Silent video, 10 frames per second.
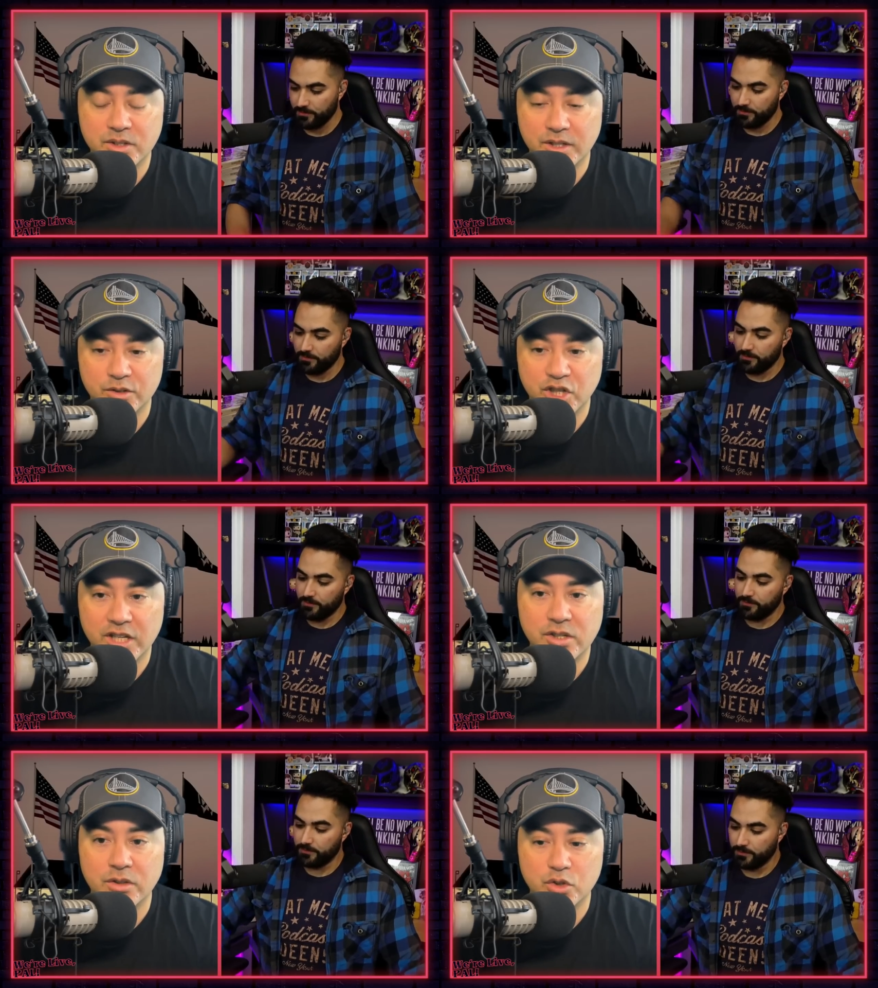Speaker 1: You know,
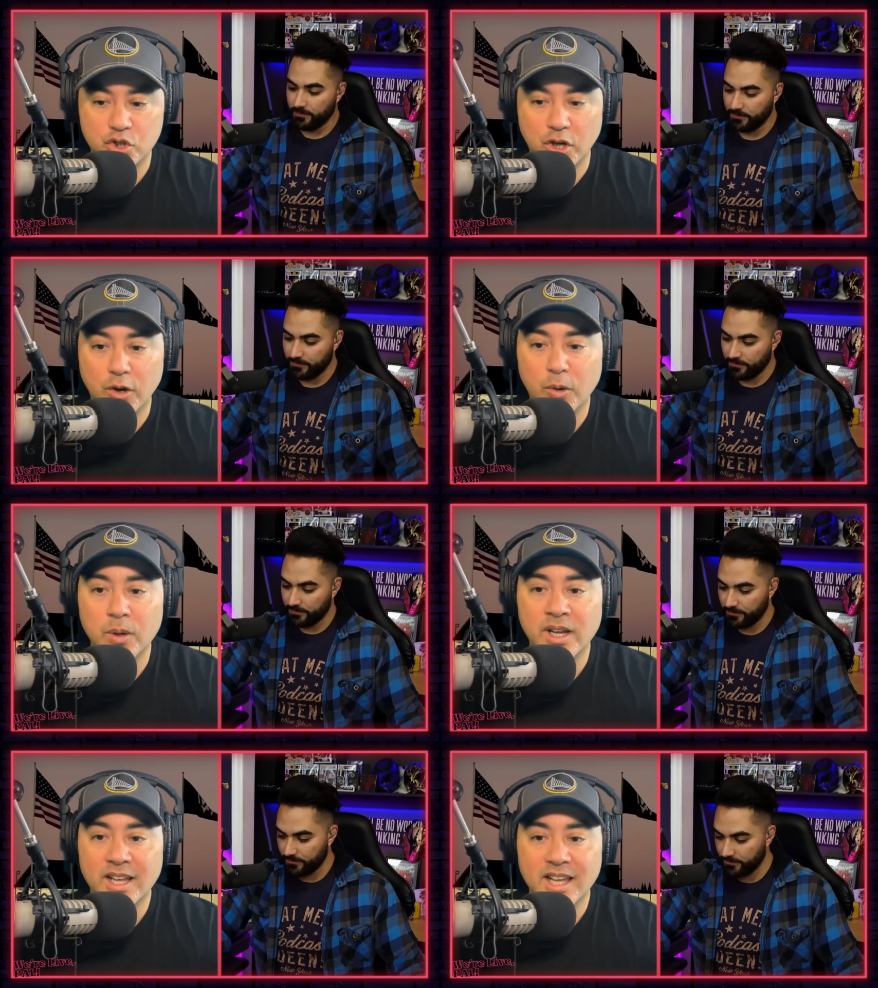changing the
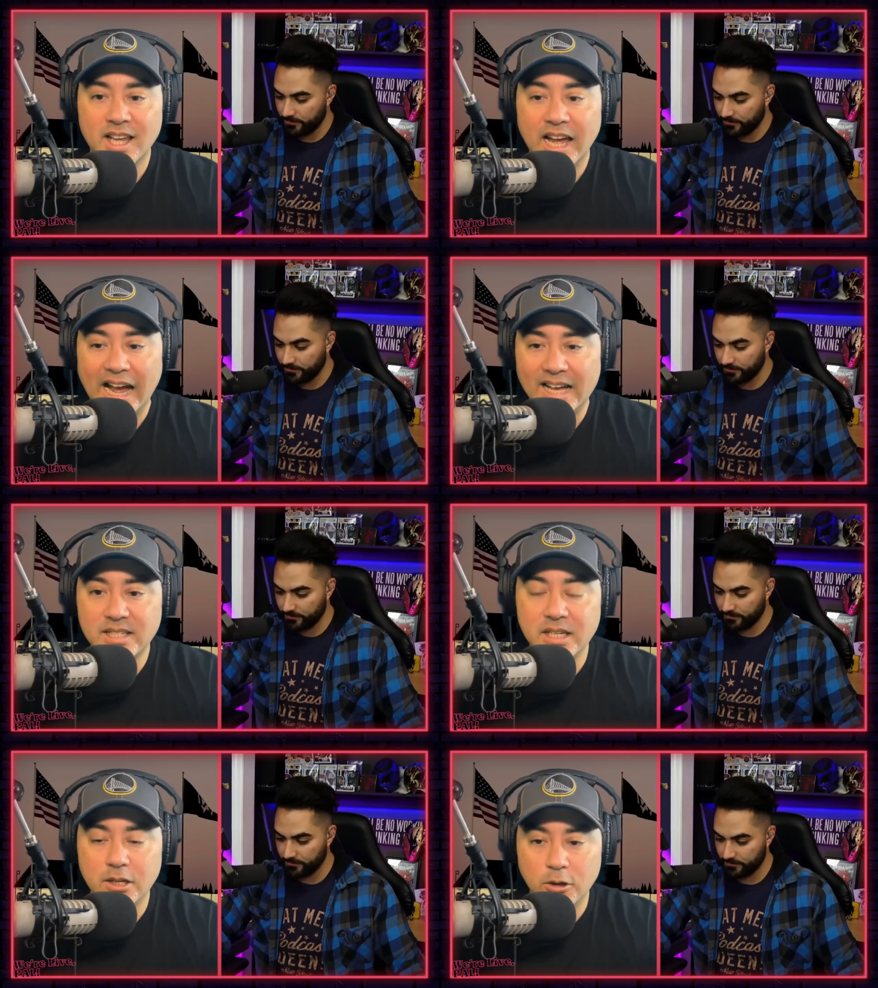show
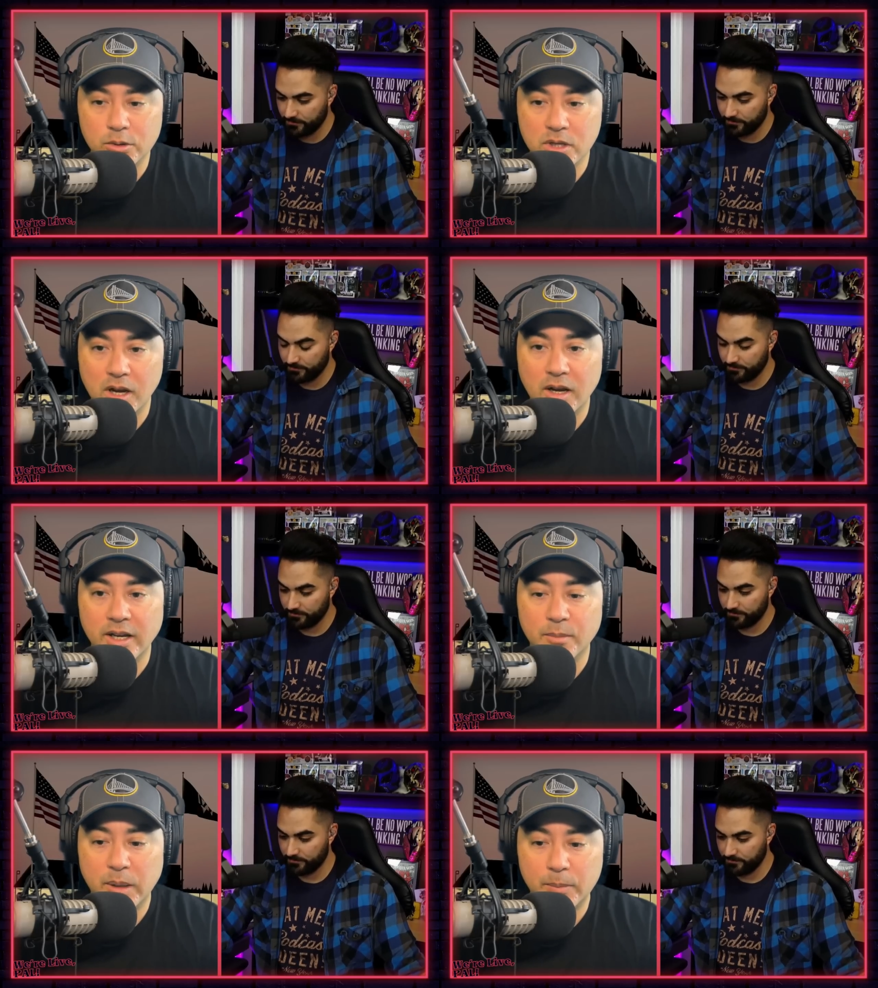as it goes on,
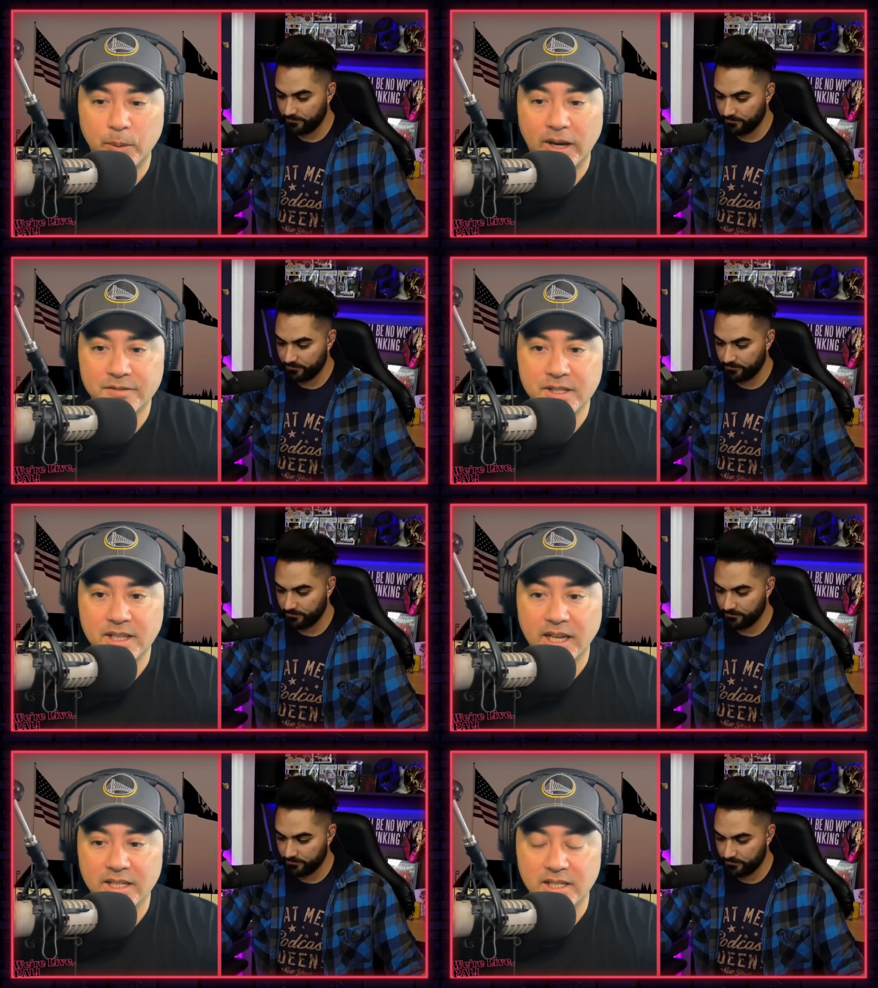and people have to
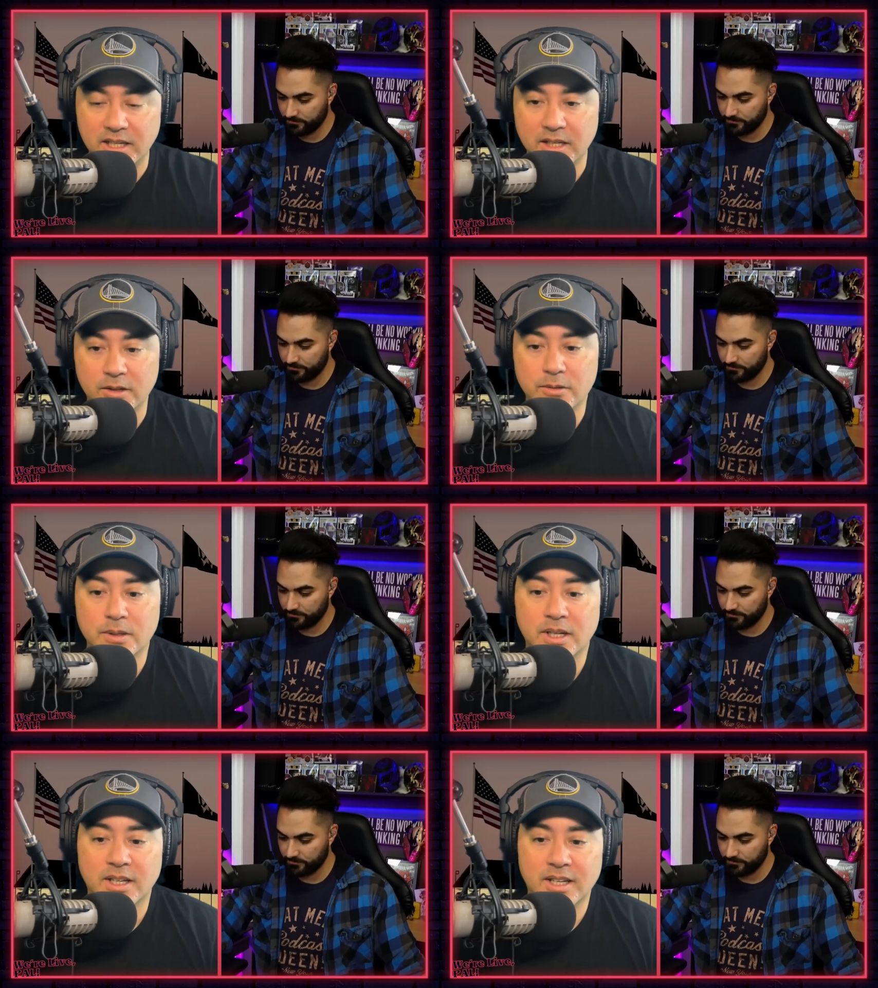like you know
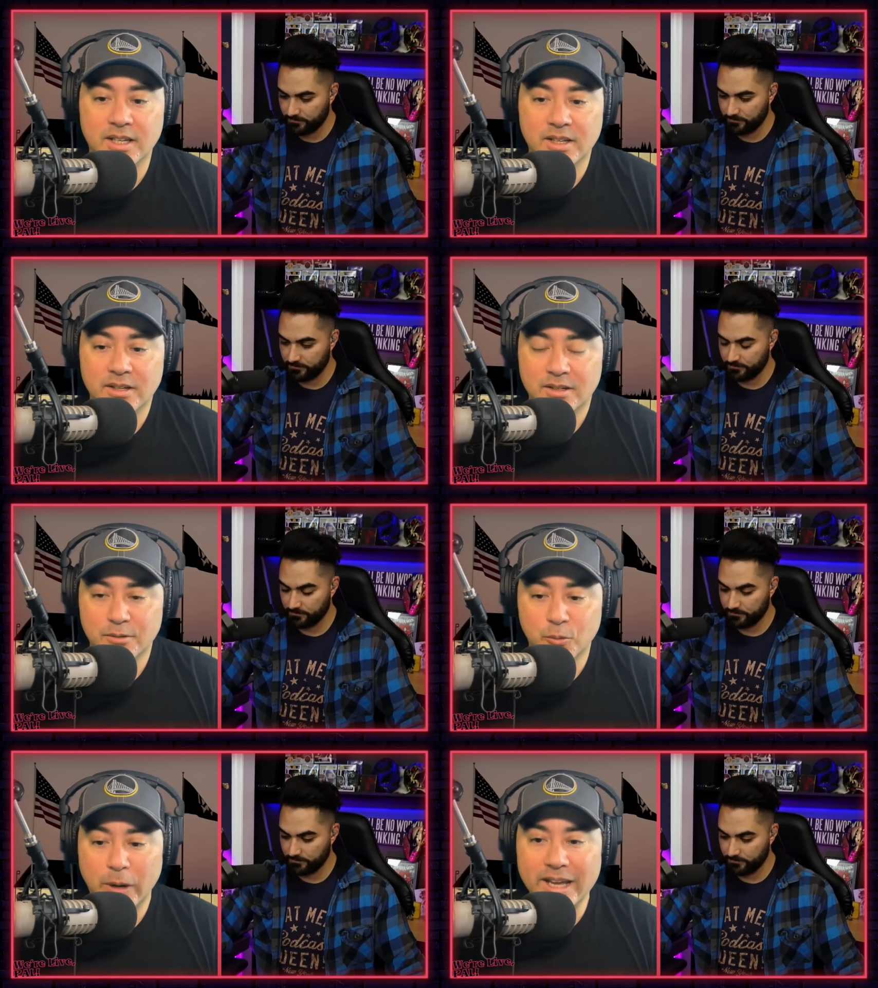
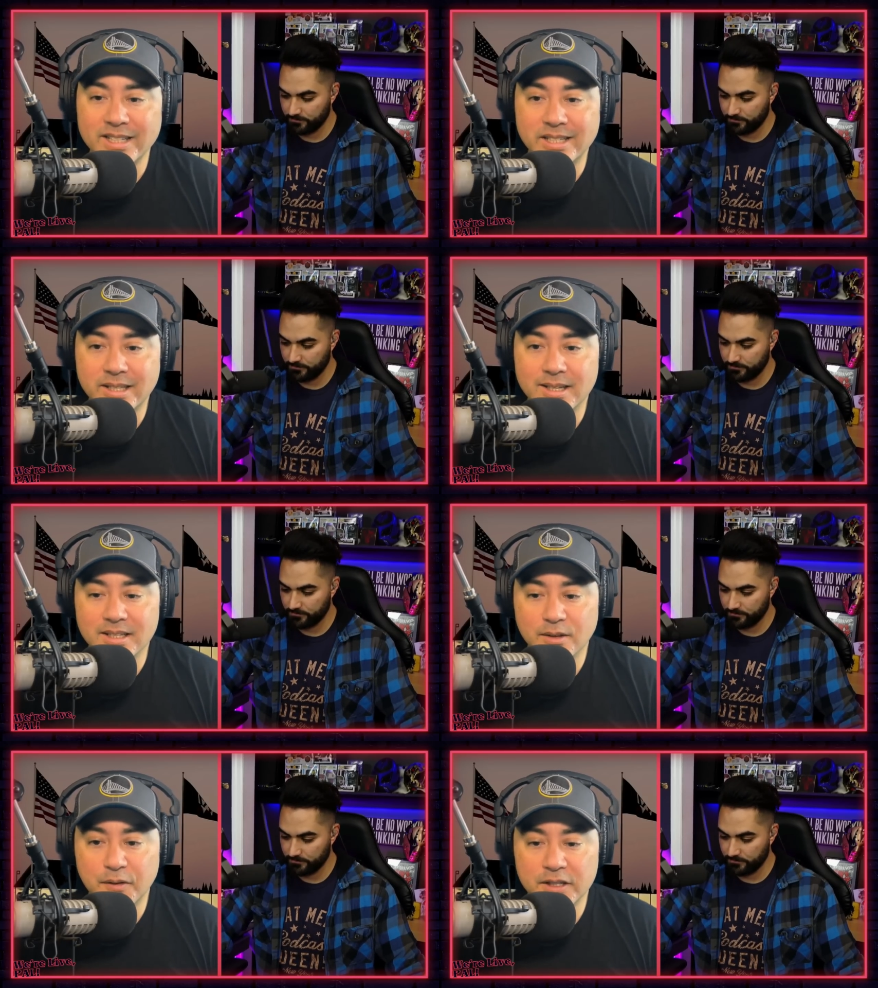race to
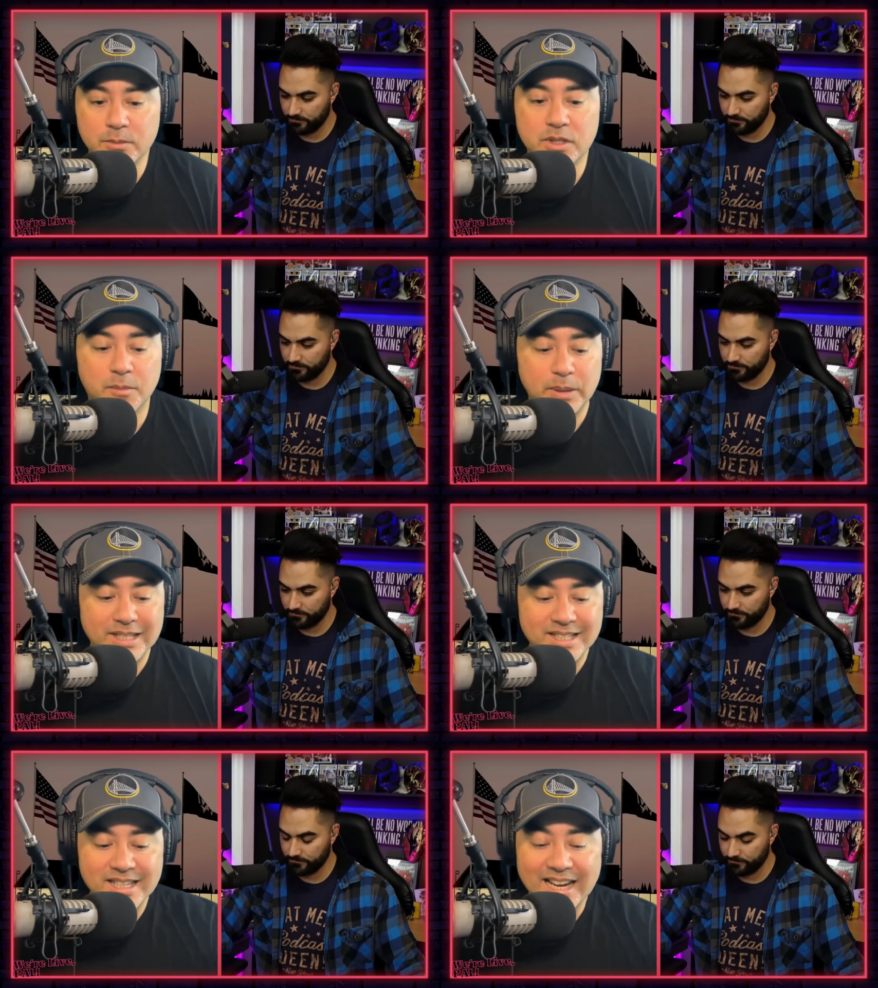to finish some stuff. But
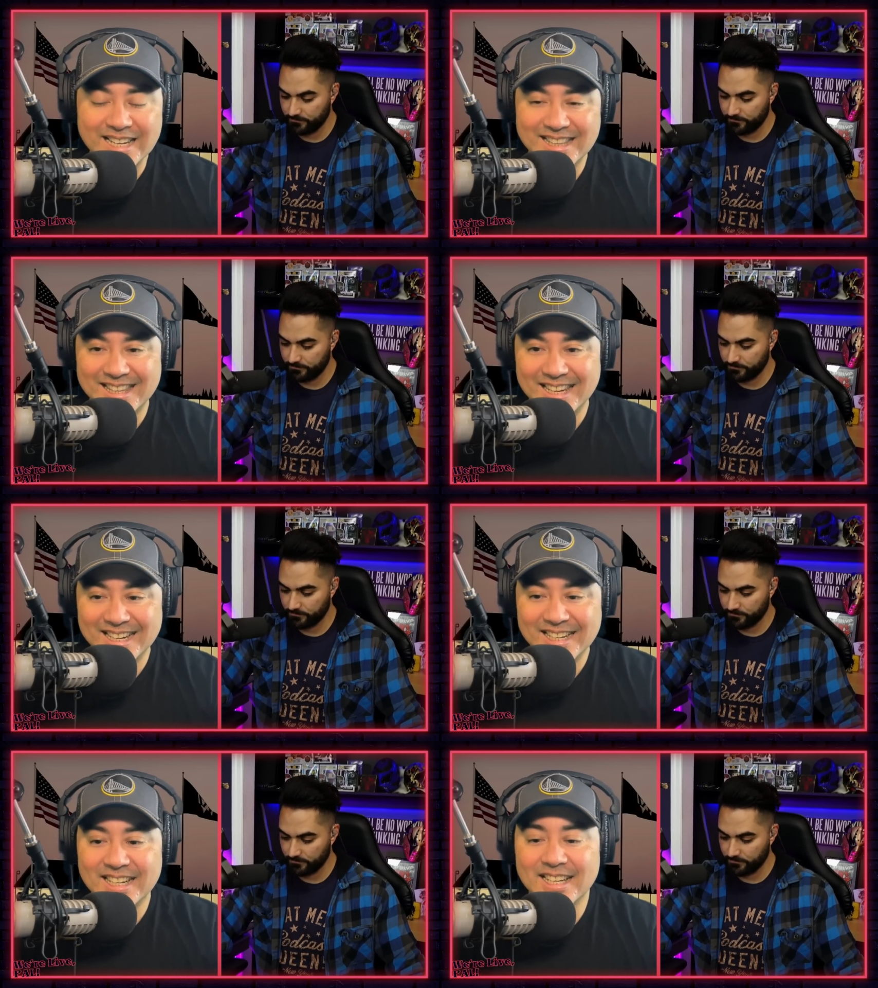the second
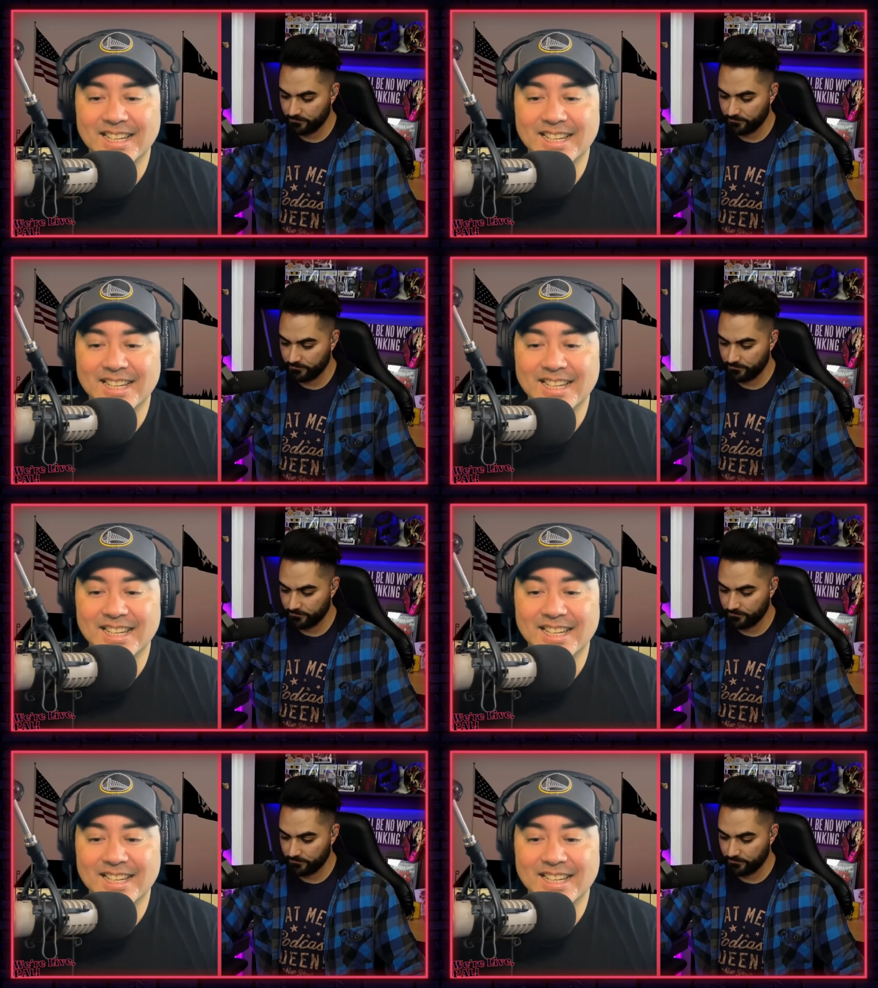thing,